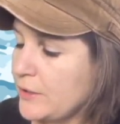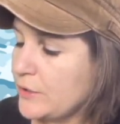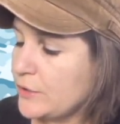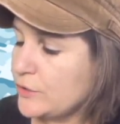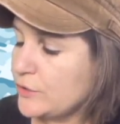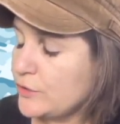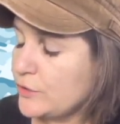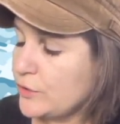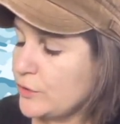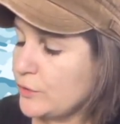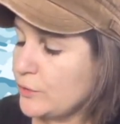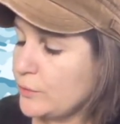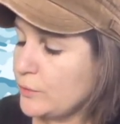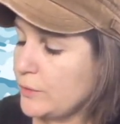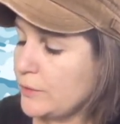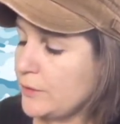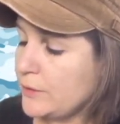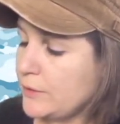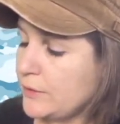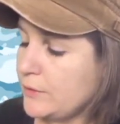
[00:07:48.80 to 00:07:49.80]

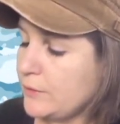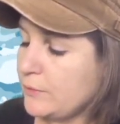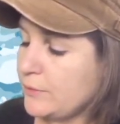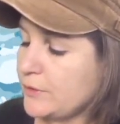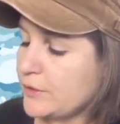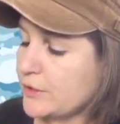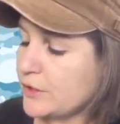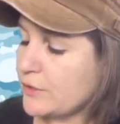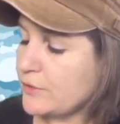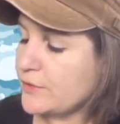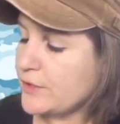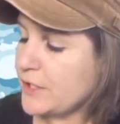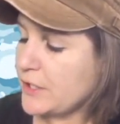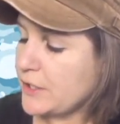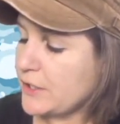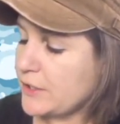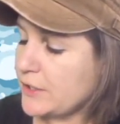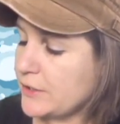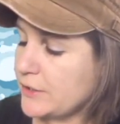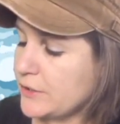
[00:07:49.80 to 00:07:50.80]
two, which goes
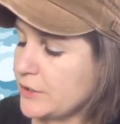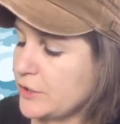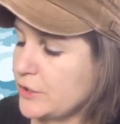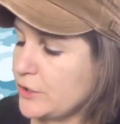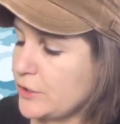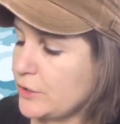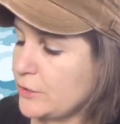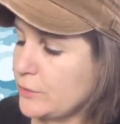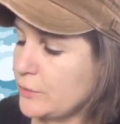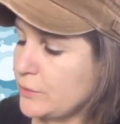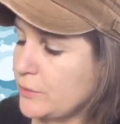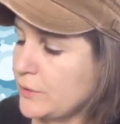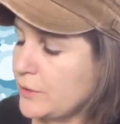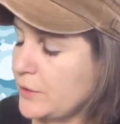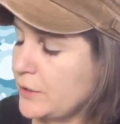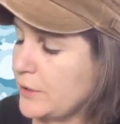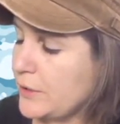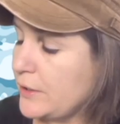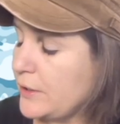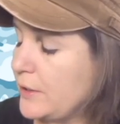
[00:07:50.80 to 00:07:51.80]
here, two,
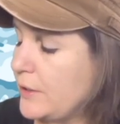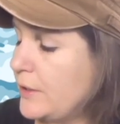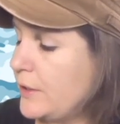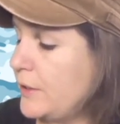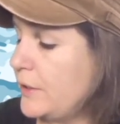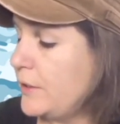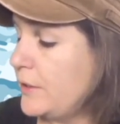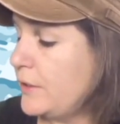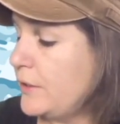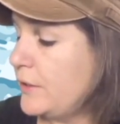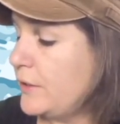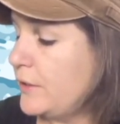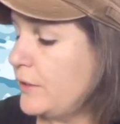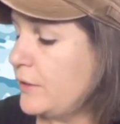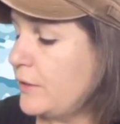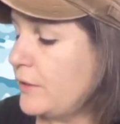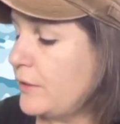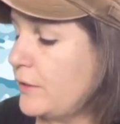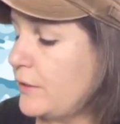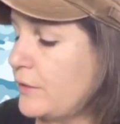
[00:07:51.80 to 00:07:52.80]

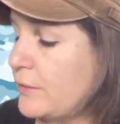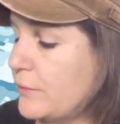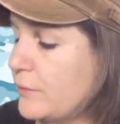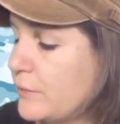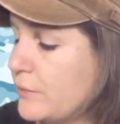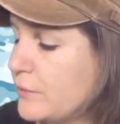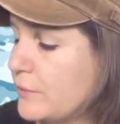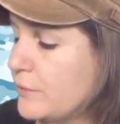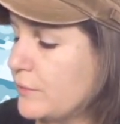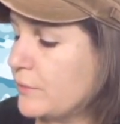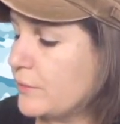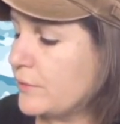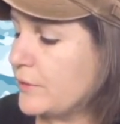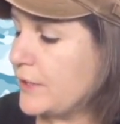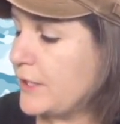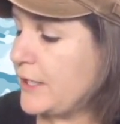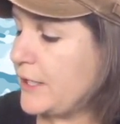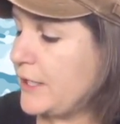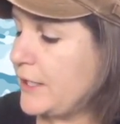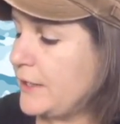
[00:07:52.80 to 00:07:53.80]

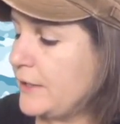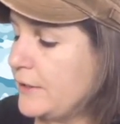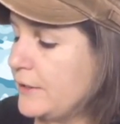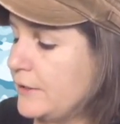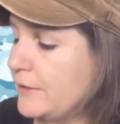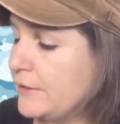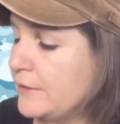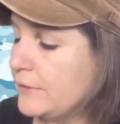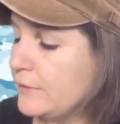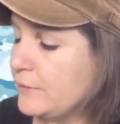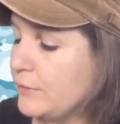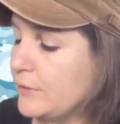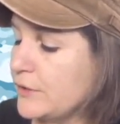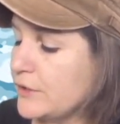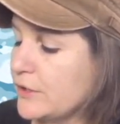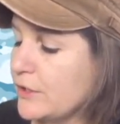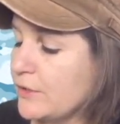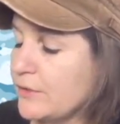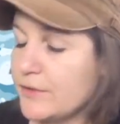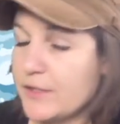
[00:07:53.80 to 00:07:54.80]
three,
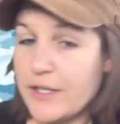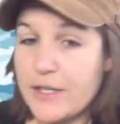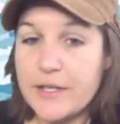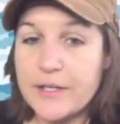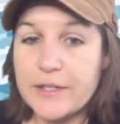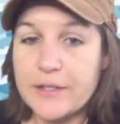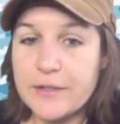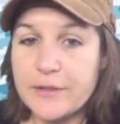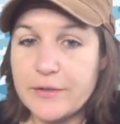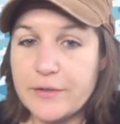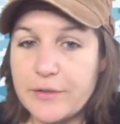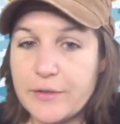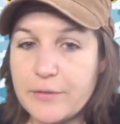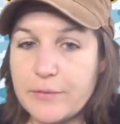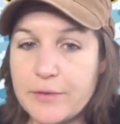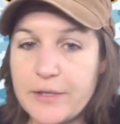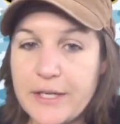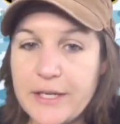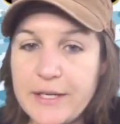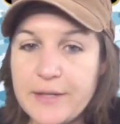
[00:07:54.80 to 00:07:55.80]
which goes here,
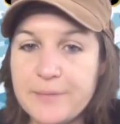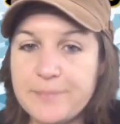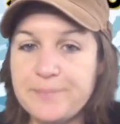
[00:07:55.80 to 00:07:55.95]
three,